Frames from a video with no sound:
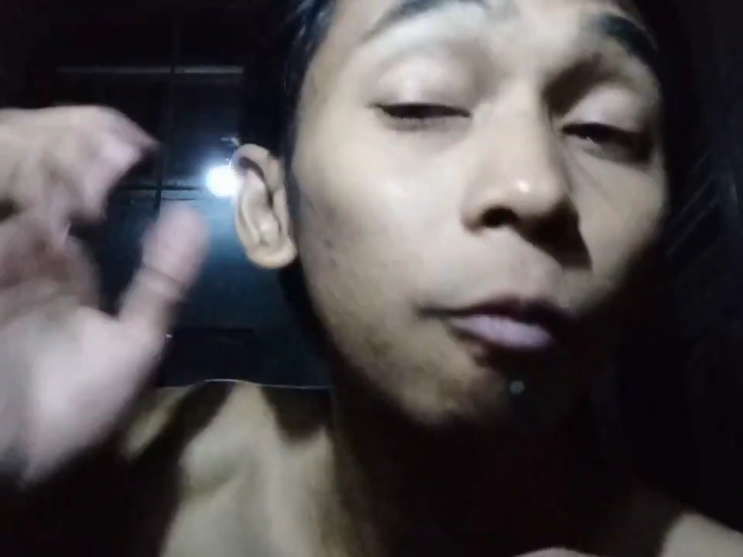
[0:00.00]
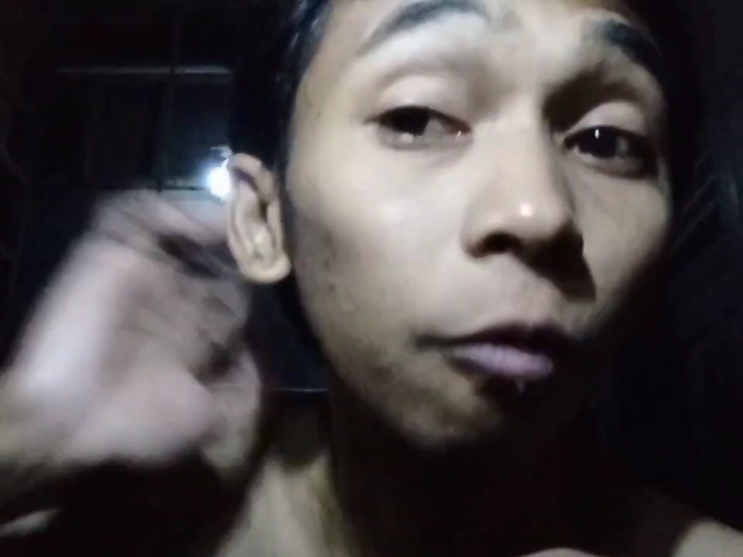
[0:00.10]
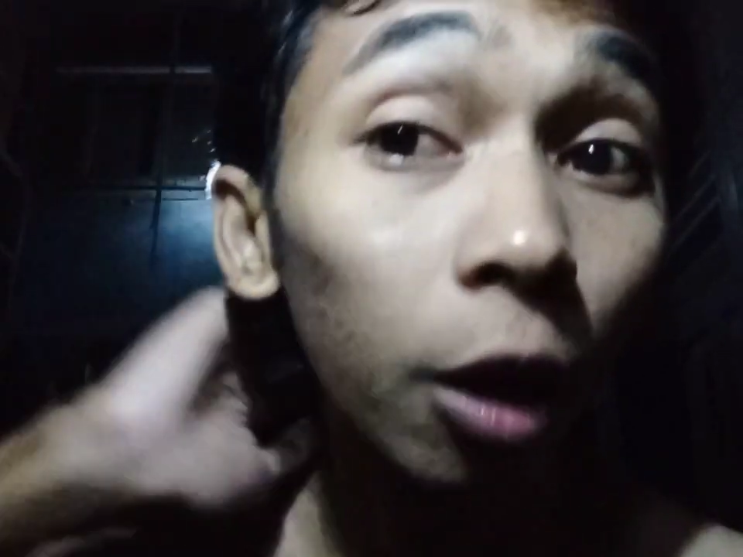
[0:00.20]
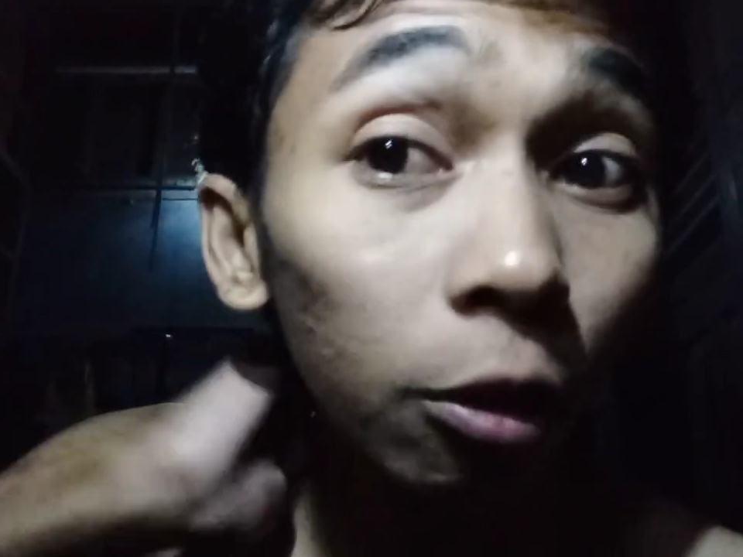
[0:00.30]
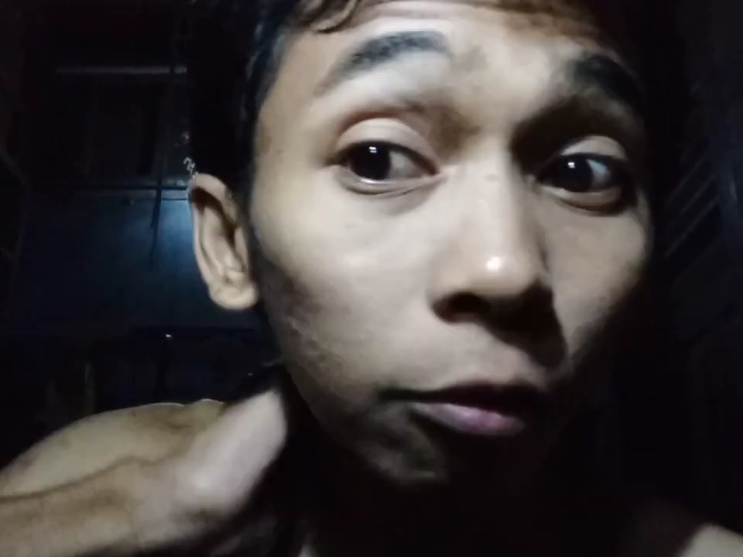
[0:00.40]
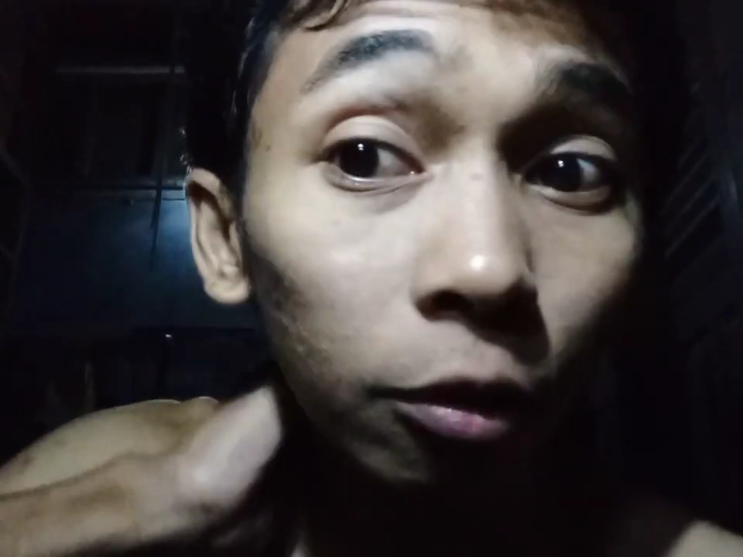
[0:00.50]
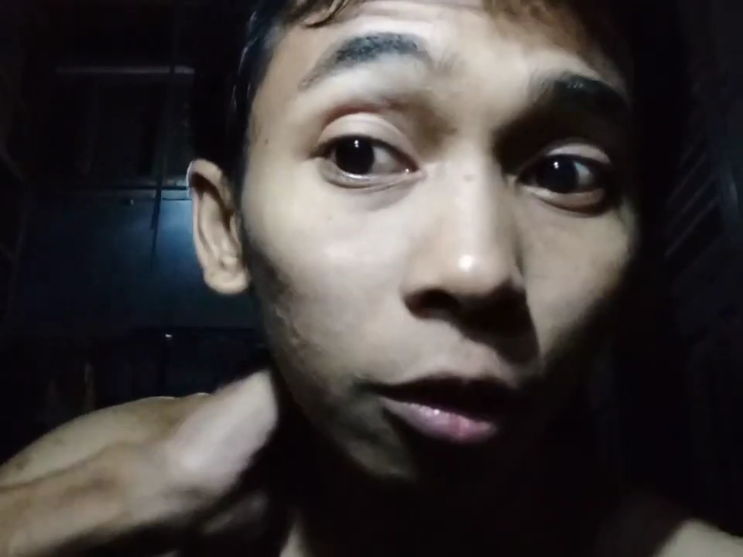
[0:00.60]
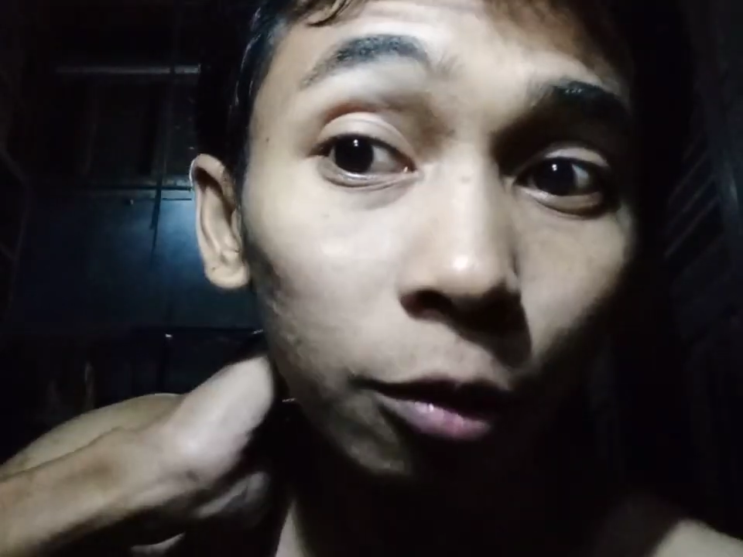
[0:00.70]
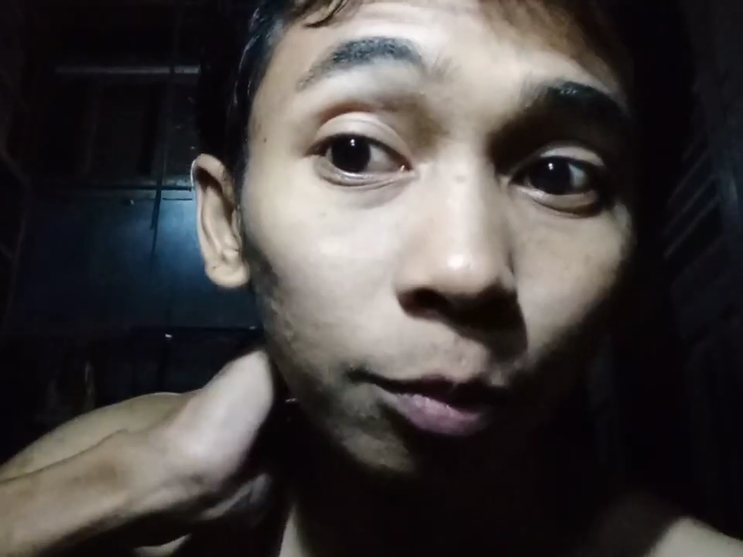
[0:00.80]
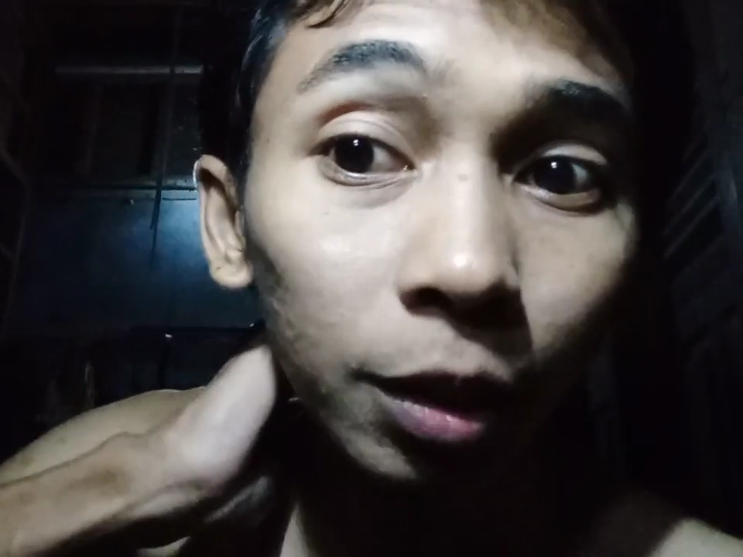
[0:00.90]
Warung
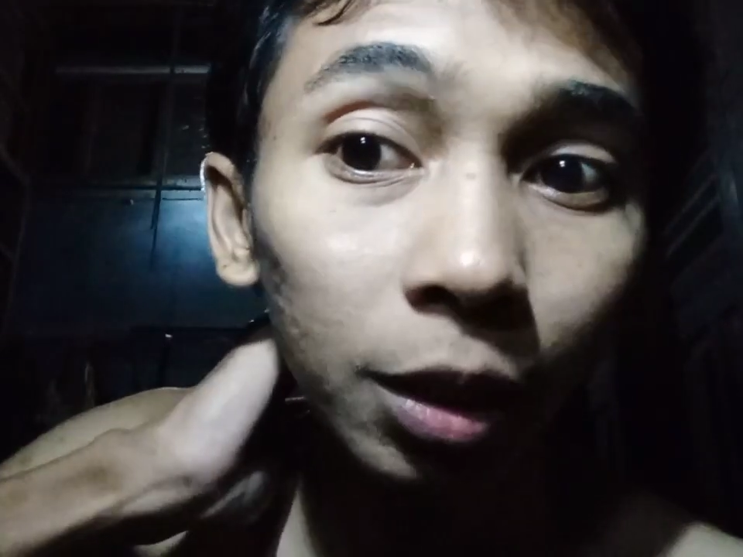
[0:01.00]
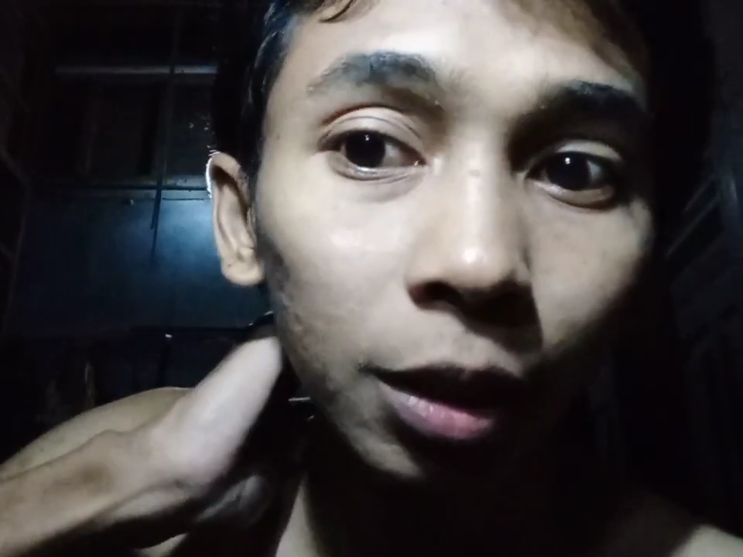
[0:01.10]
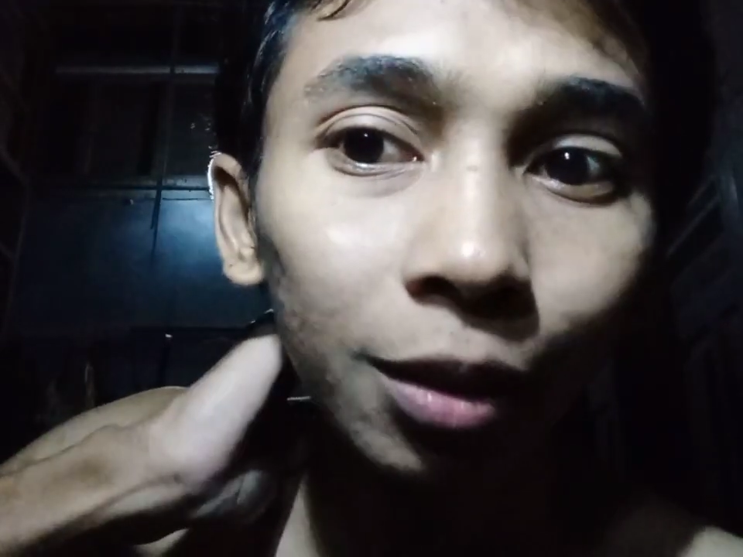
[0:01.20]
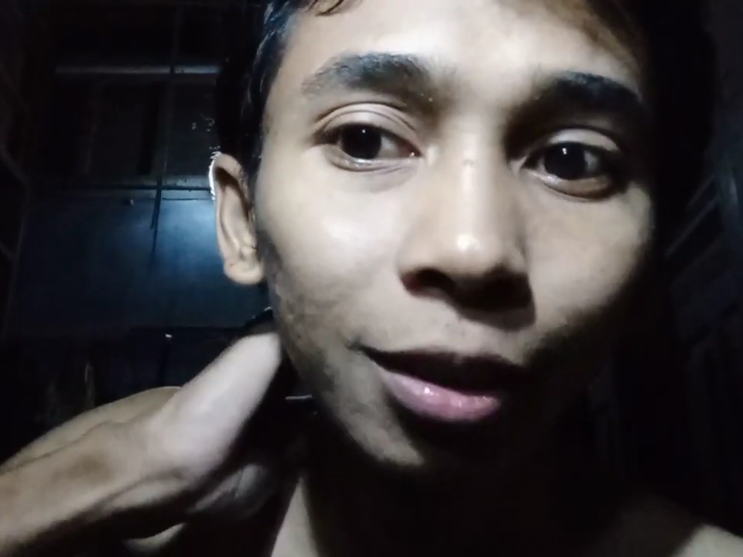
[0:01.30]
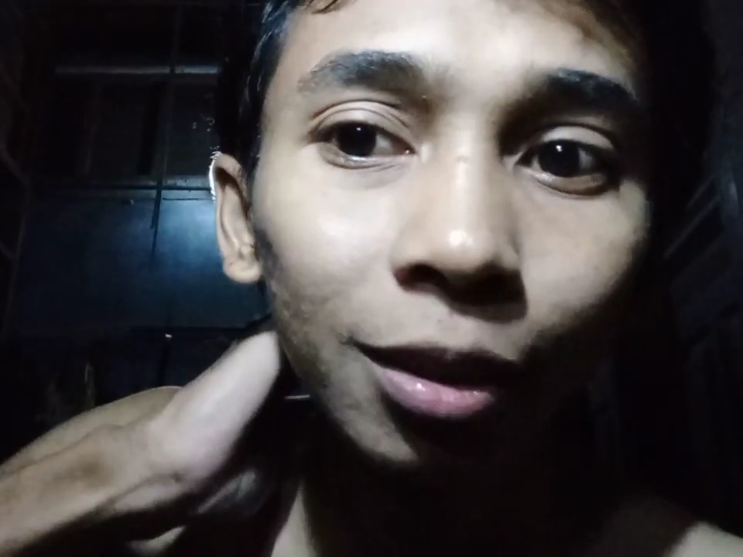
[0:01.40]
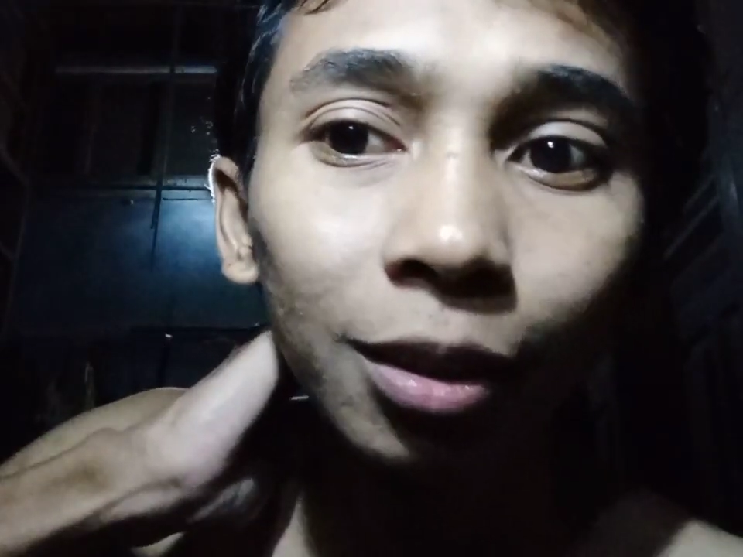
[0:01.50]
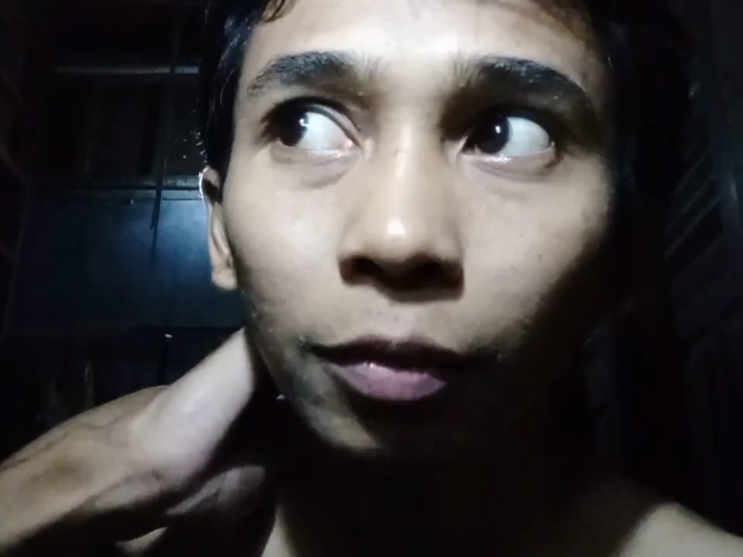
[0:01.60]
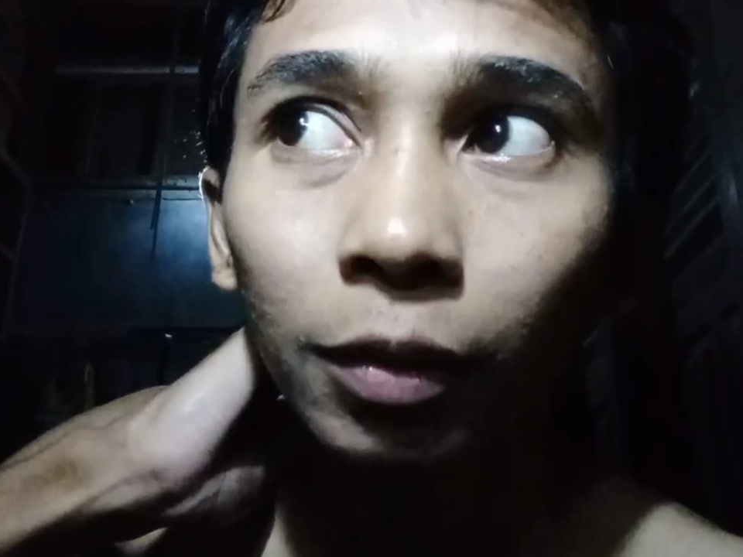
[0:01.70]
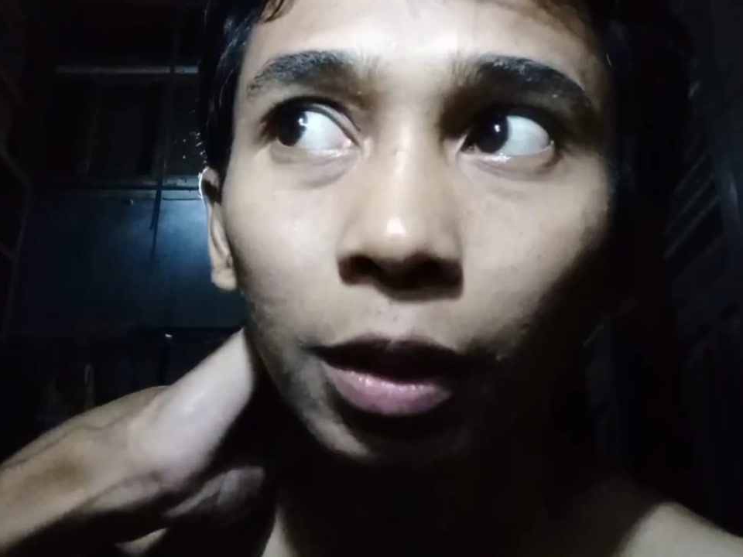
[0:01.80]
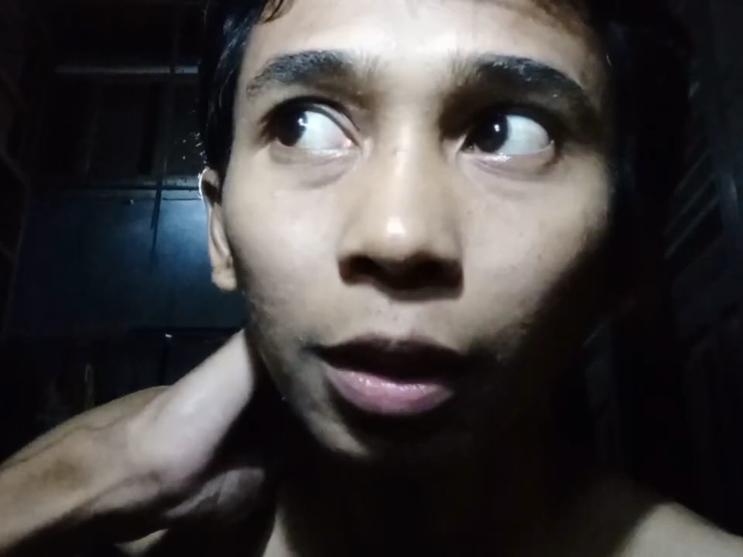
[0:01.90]
Coffee.
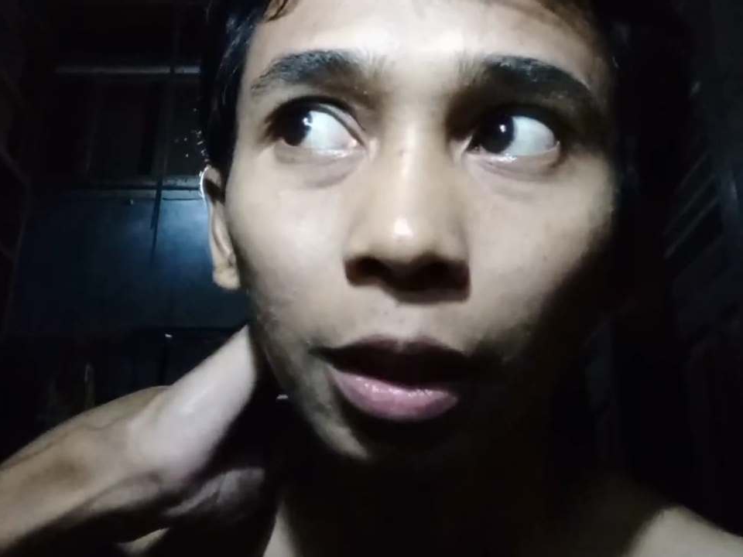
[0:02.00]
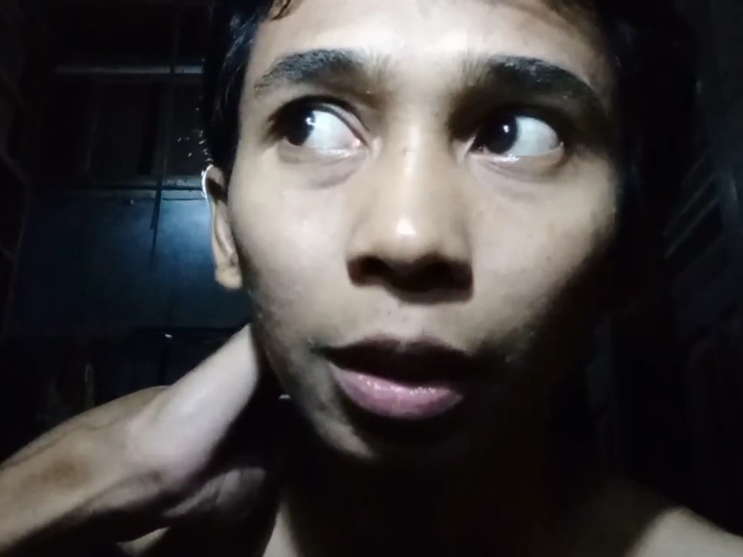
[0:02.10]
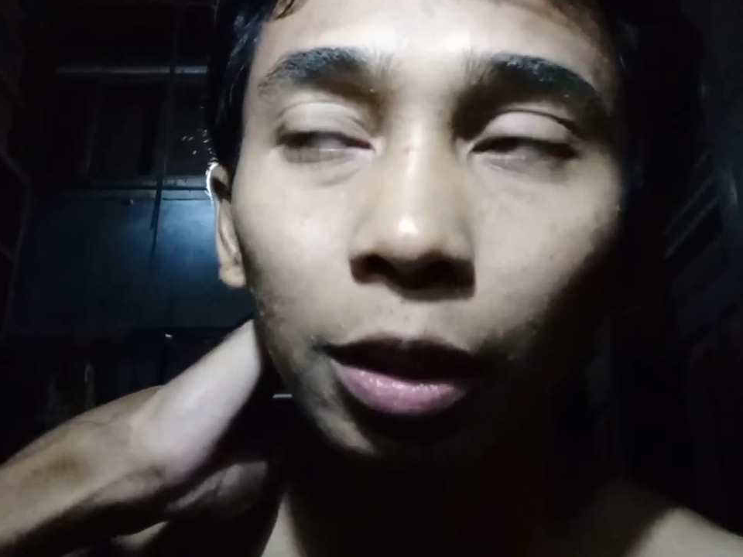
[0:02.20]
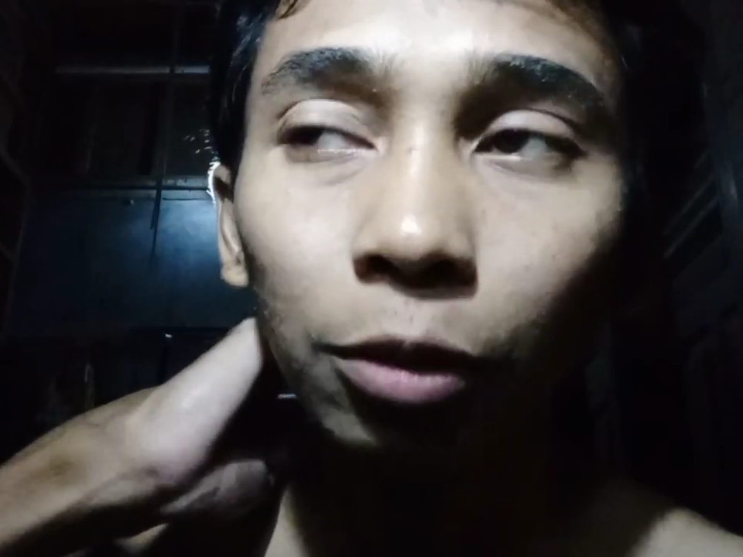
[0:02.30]
And